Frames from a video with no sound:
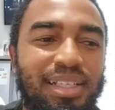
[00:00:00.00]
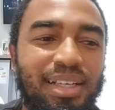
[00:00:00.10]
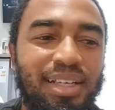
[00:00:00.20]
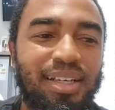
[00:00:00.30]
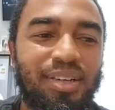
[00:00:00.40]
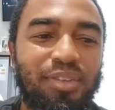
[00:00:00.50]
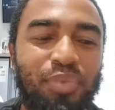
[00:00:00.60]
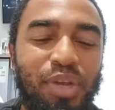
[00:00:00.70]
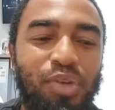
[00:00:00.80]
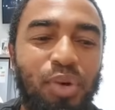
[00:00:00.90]
Uh,
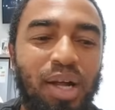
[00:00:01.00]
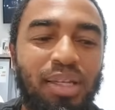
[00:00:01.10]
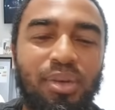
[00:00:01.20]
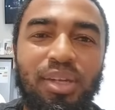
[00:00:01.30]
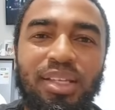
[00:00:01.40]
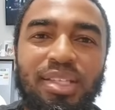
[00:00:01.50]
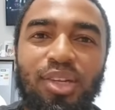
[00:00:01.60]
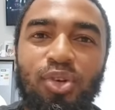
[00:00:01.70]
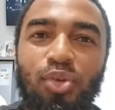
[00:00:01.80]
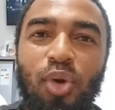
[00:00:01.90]
Peignoir, les
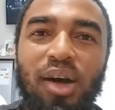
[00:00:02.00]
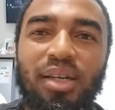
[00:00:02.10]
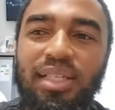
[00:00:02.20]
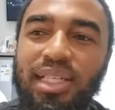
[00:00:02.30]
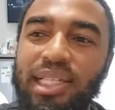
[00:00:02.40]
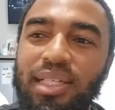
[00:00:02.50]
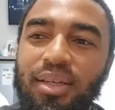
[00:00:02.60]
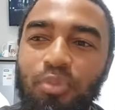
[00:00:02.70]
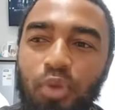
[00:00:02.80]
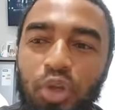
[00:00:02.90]
stylos noirs.
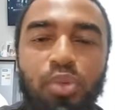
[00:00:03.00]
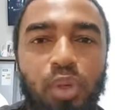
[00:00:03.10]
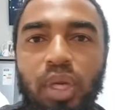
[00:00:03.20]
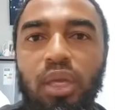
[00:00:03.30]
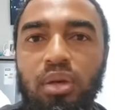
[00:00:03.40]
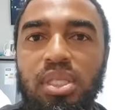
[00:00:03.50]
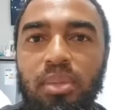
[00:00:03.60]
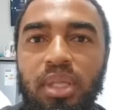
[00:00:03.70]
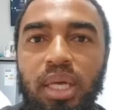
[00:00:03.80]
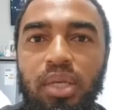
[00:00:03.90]
Going to be working on
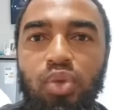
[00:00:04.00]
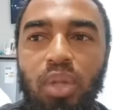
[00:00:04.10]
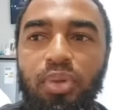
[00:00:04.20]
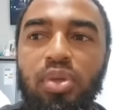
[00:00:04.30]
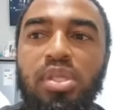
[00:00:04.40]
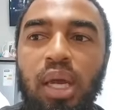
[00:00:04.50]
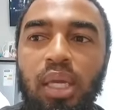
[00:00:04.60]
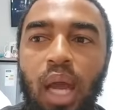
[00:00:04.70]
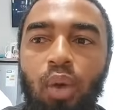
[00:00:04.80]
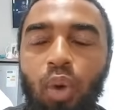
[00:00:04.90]
some of that as well because
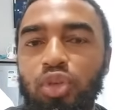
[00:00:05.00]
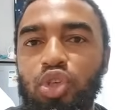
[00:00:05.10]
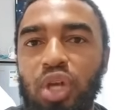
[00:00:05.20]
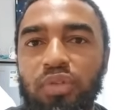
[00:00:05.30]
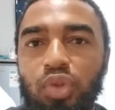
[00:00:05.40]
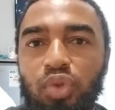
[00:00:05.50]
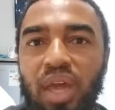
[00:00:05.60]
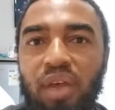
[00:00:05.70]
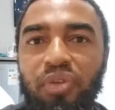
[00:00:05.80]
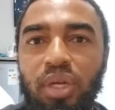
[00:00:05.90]
I, I want to travel through
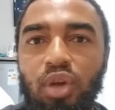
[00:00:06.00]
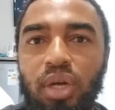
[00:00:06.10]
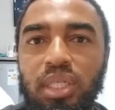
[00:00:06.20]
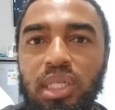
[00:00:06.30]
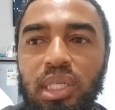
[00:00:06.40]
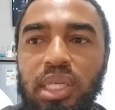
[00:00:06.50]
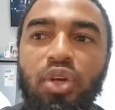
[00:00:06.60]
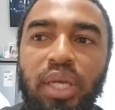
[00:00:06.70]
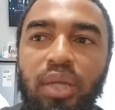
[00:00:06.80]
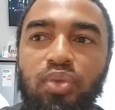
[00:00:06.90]
the African continent and
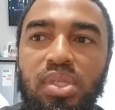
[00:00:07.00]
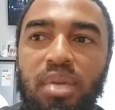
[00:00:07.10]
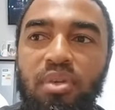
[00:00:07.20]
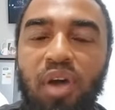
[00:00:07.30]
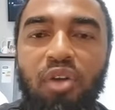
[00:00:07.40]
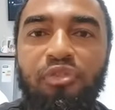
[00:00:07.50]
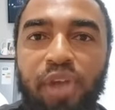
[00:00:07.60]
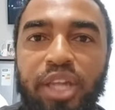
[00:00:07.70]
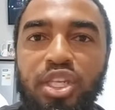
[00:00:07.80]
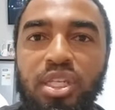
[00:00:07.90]
connect with some of our
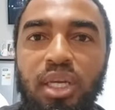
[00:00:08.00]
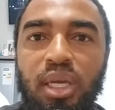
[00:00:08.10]
French